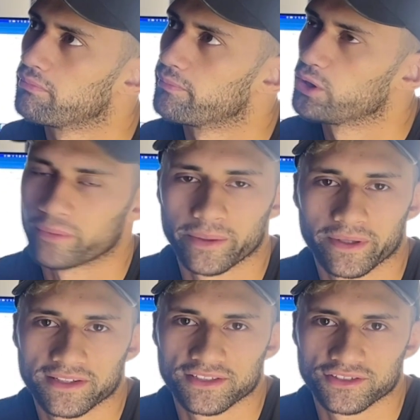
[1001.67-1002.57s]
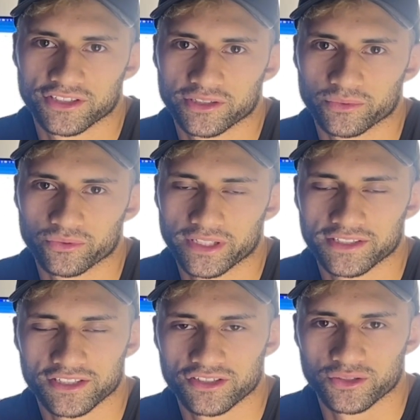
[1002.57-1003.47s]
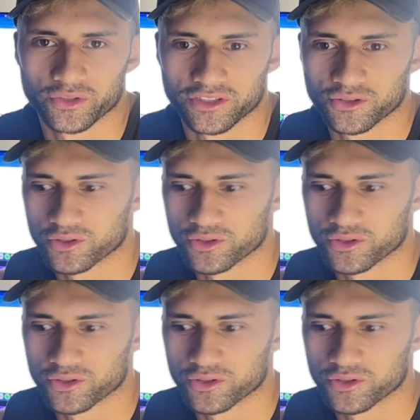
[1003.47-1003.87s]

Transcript: oh, my maths is terrible, that's actually 22